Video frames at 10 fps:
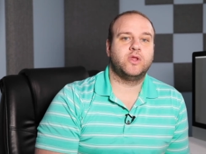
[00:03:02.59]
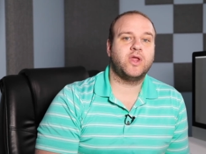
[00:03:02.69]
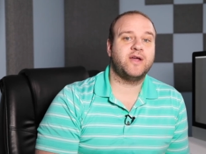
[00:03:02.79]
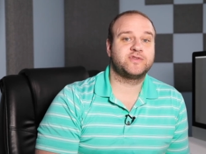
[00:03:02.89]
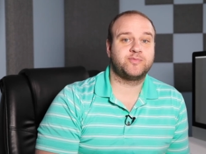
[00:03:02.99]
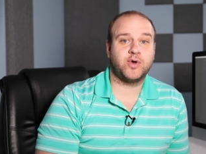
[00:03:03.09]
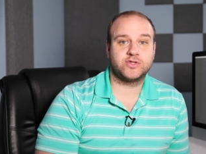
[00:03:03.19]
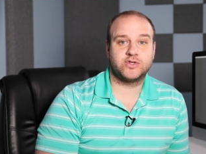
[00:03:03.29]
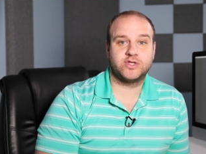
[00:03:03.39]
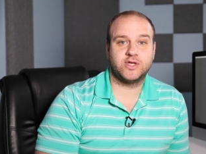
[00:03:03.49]
They'll have
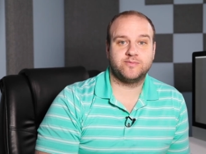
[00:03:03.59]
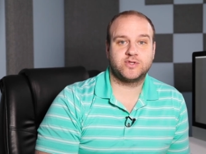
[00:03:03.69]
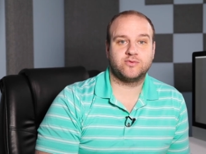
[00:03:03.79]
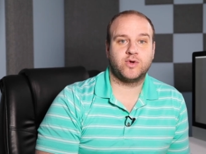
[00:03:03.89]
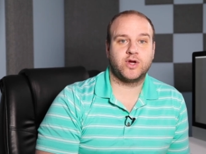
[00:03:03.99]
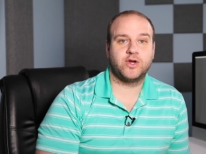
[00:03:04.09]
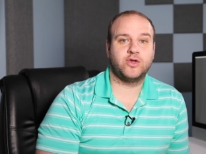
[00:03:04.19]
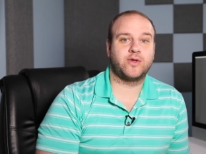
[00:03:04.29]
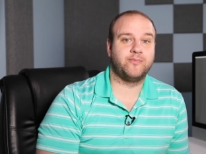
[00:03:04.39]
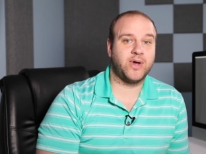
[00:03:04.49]
sponsorships where
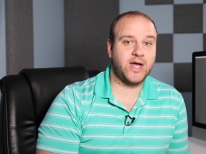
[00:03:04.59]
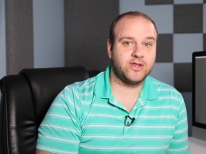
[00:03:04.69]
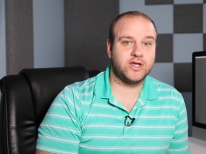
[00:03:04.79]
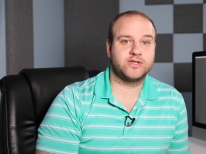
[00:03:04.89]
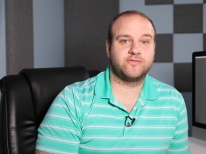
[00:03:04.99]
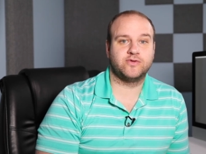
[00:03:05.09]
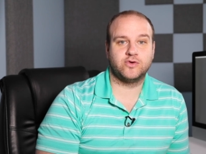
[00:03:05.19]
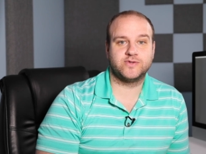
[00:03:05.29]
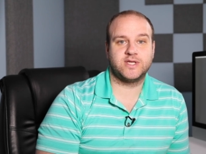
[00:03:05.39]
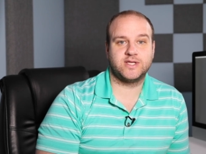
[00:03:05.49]
you can buy lunch for
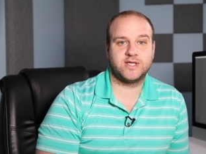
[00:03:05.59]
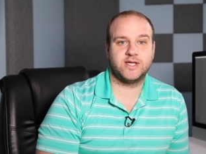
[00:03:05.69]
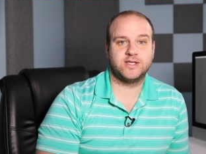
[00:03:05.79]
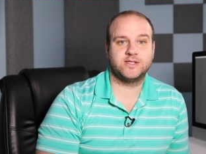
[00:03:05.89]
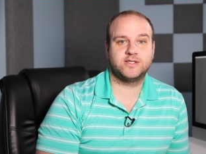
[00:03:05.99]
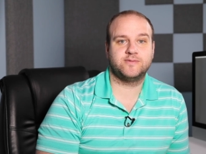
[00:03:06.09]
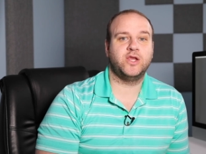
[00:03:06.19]
those in attendance